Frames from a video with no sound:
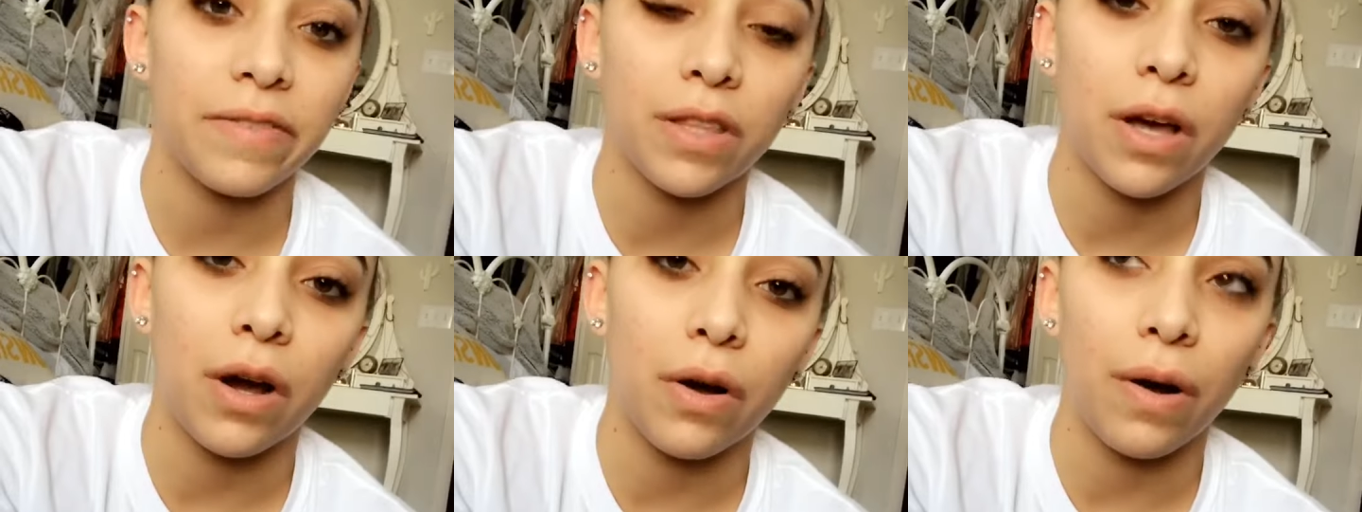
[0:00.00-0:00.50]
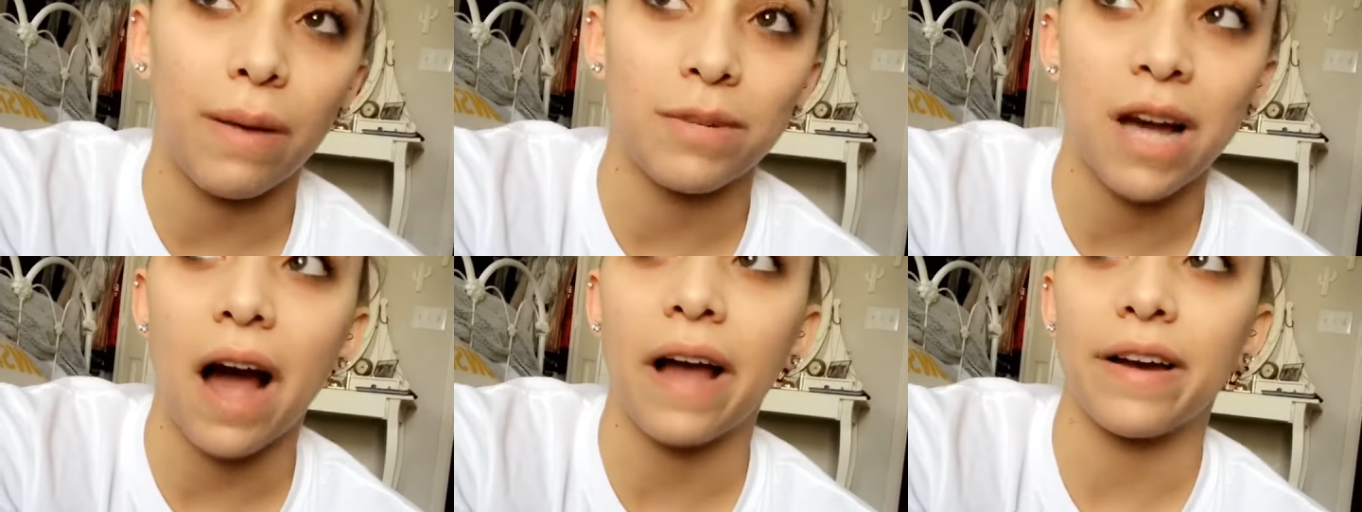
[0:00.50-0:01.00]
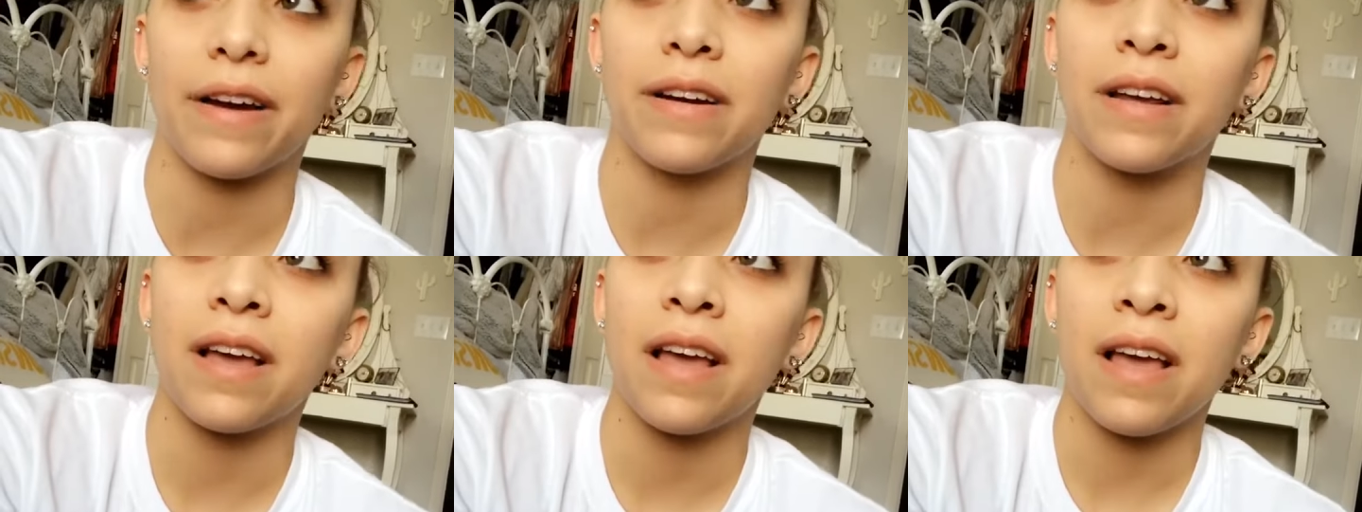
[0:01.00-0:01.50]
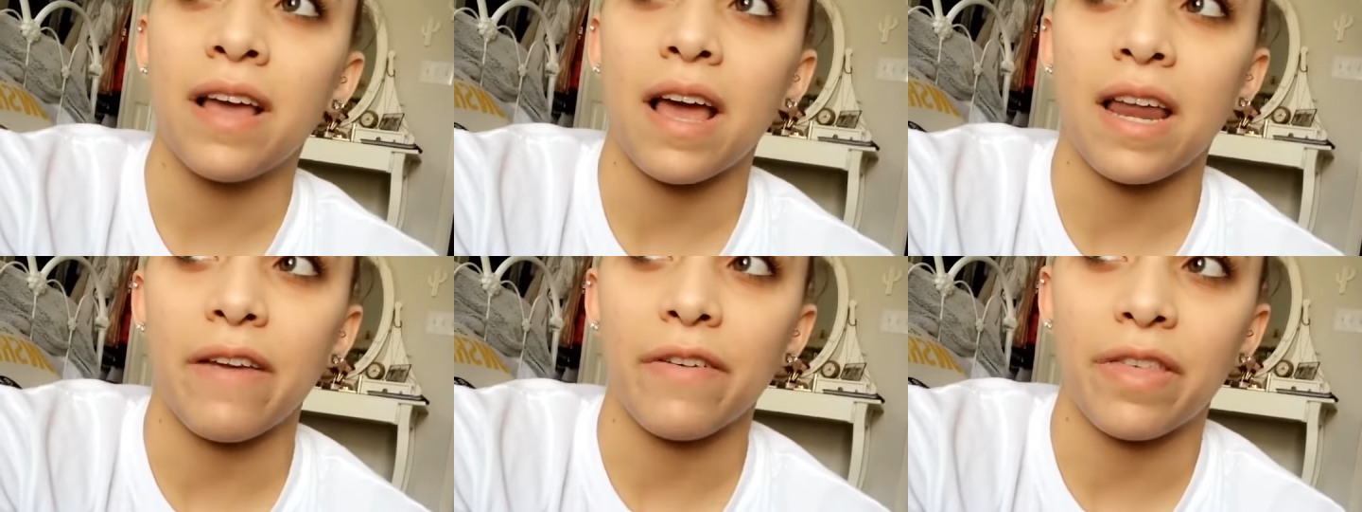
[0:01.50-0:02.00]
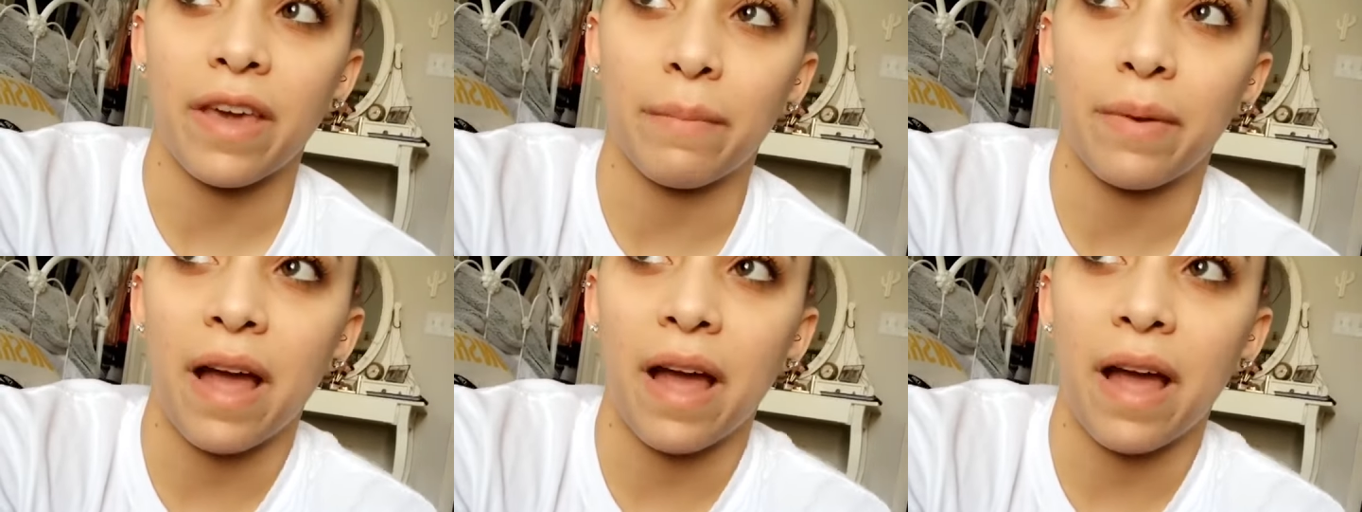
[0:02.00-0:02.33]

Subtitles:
even though I'm tired and everything.